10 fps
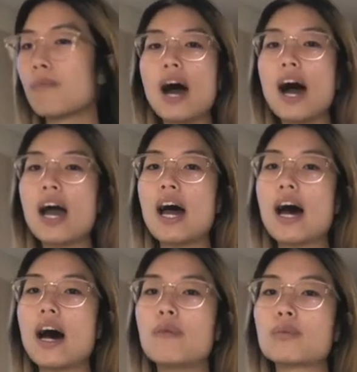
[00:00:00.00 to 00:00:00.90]
I
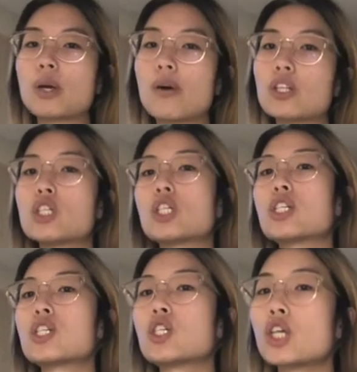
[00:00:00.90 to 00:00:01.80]
am going to
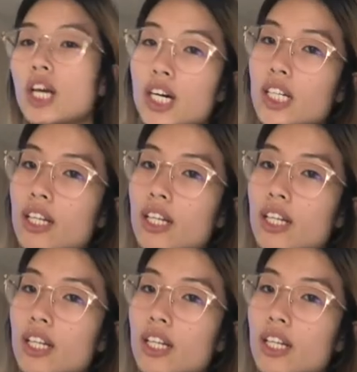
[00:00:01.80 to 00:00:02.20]
just chill.